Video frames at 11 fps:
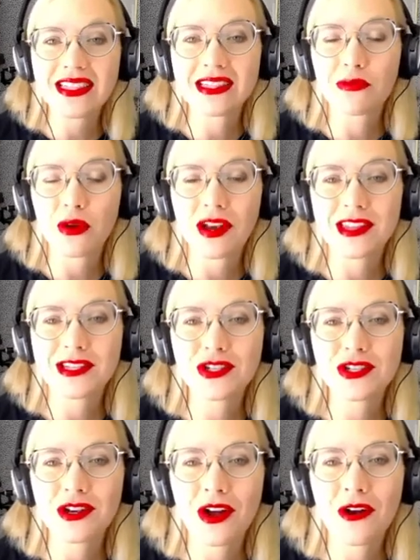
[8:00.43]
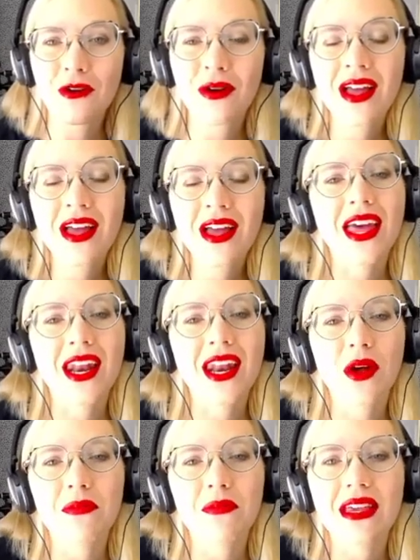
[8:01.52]
the point of this show. And I want
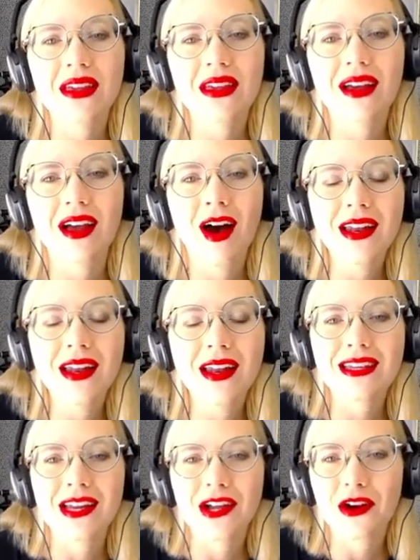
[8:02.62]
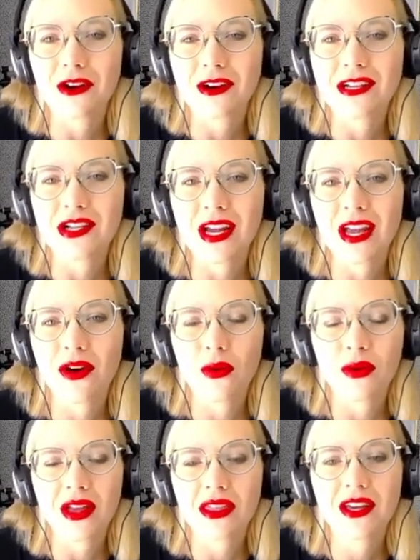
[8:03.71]
to be honest and encouraging
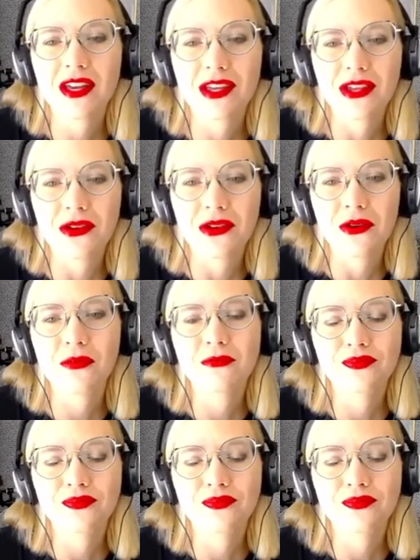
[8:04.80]
with you.